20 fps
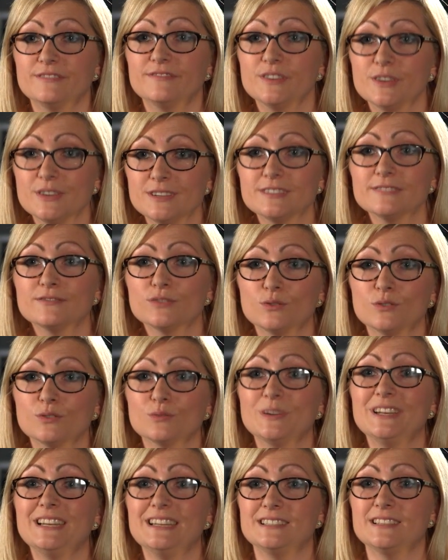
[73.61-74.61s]
first of
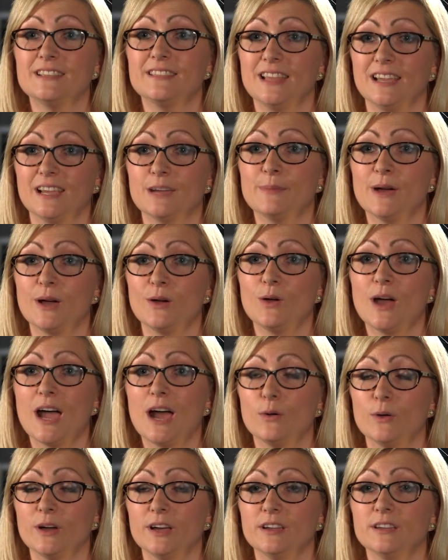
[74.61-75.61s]
all, we need to think about
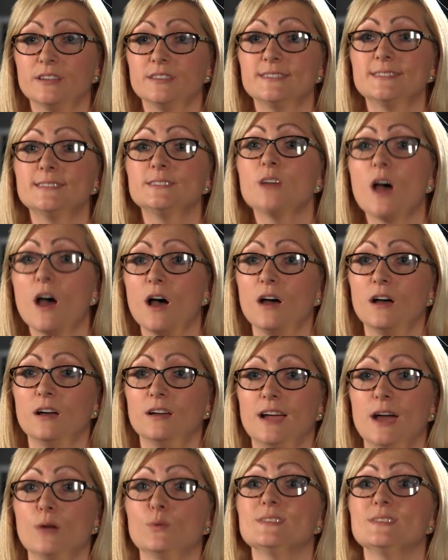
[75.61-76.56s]
our star,